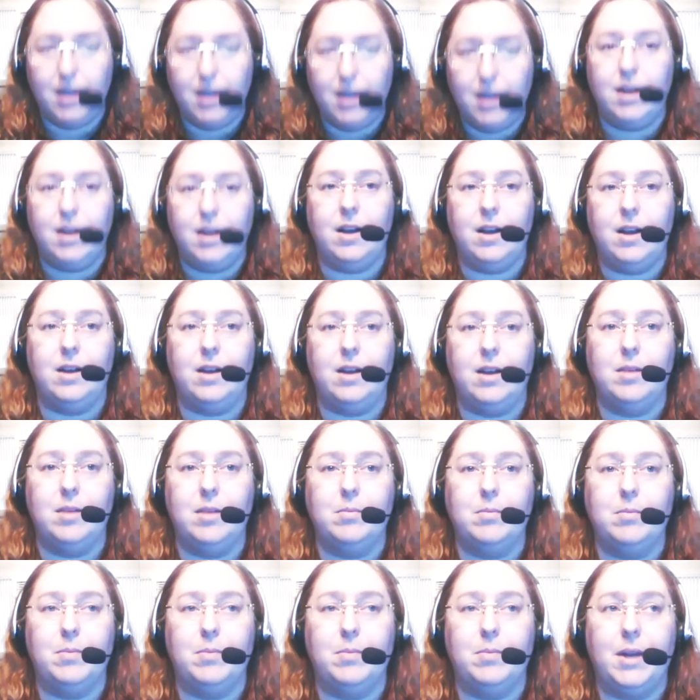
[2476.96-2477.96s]

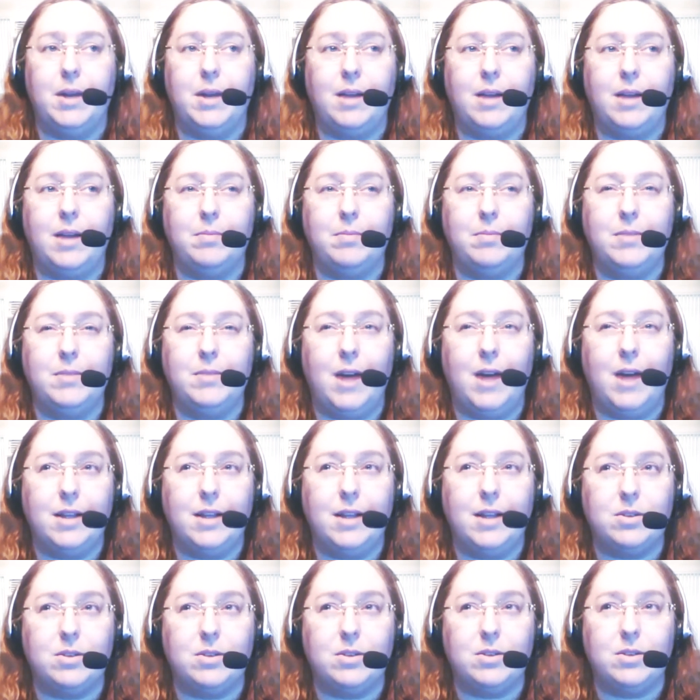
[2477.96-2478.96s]
But I'm not the
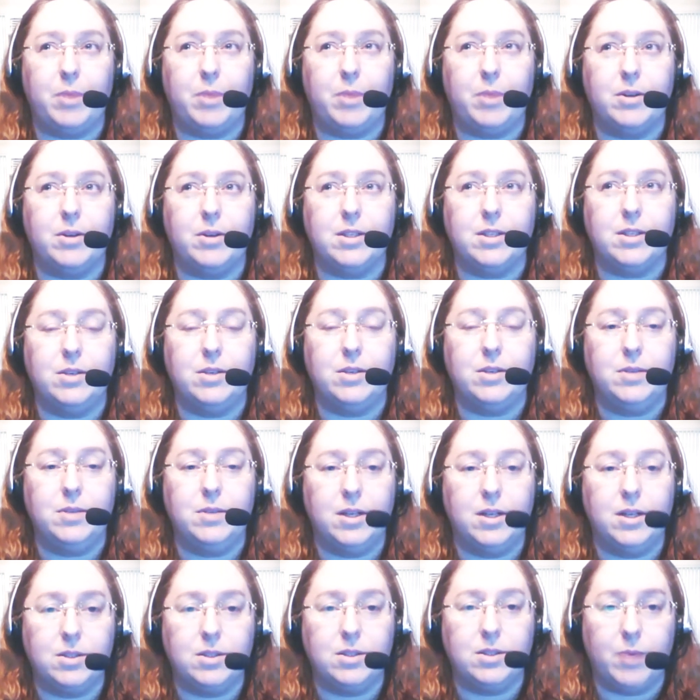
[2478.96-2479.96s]
sort of person who
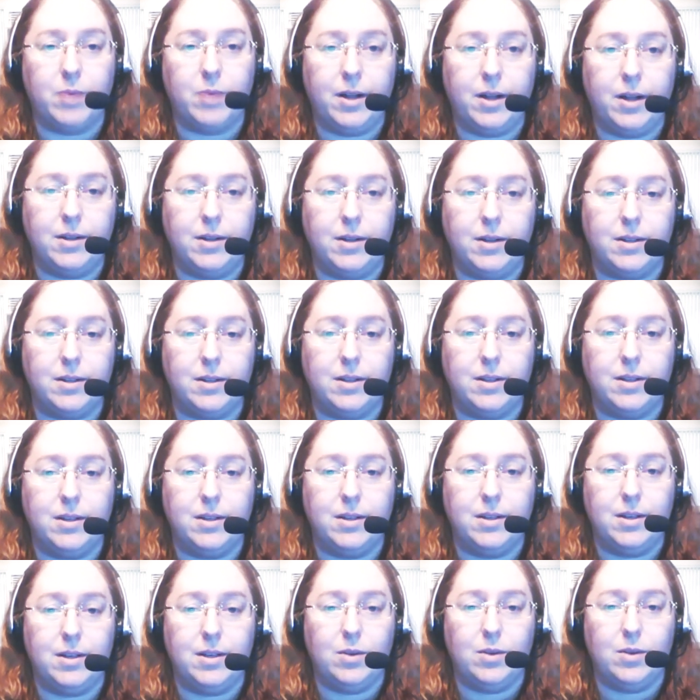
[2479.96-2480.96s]
does well
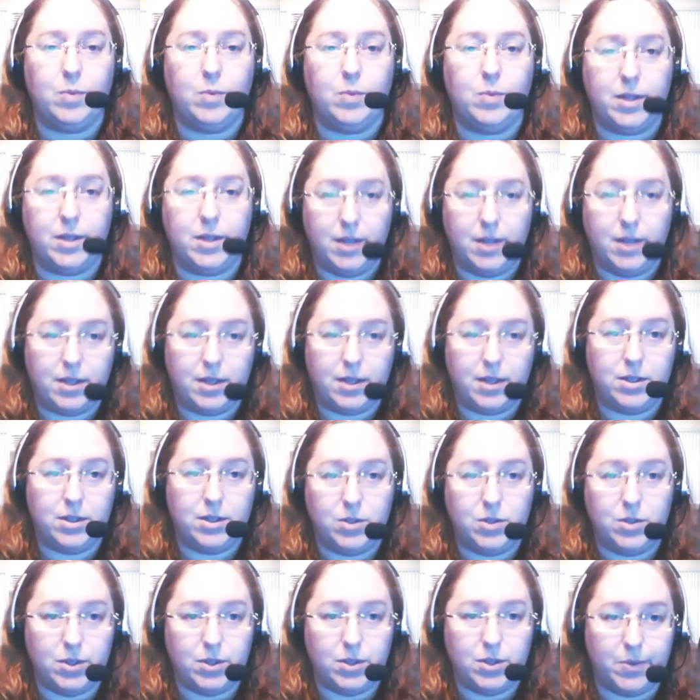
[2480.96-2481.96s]
with nothing to
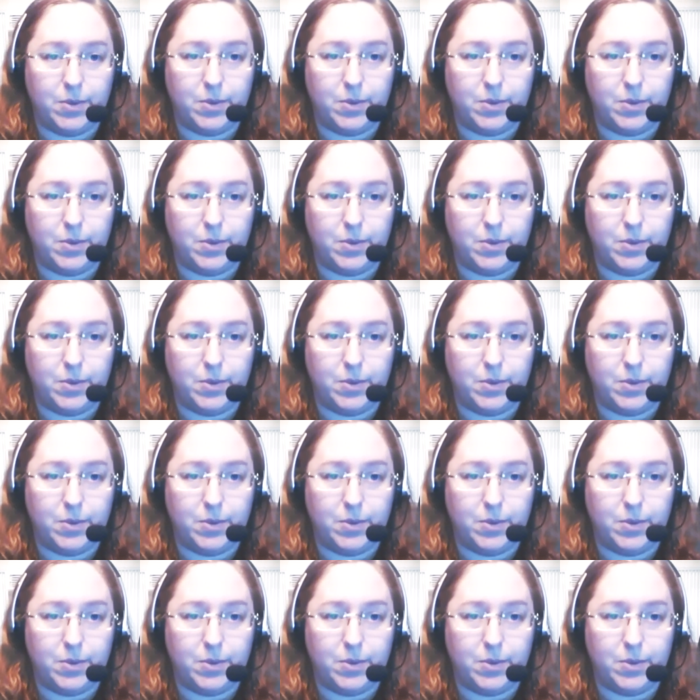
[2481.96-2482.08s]
do.